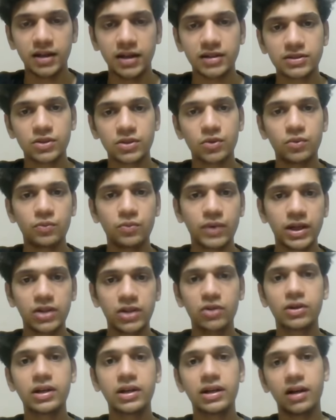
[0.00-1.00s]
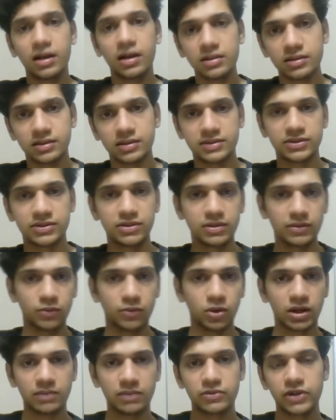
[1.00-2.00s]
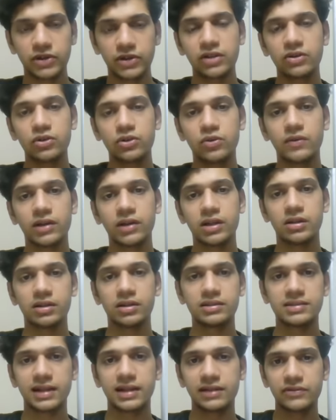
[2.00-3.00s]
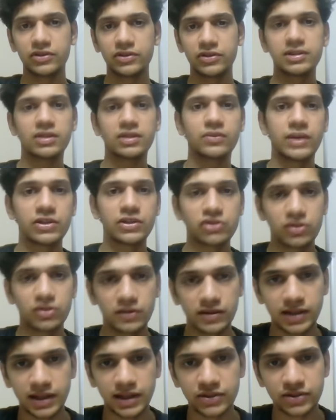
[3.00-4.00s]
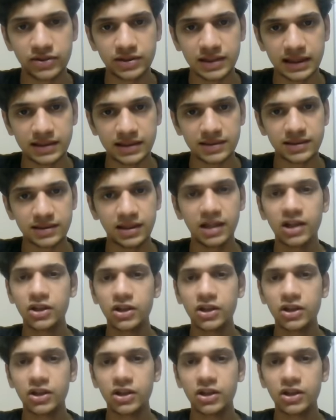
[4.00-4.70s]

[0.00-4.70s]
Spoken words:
So when you look at others, what I'm trying to do over here is that if you see a question or direction sense,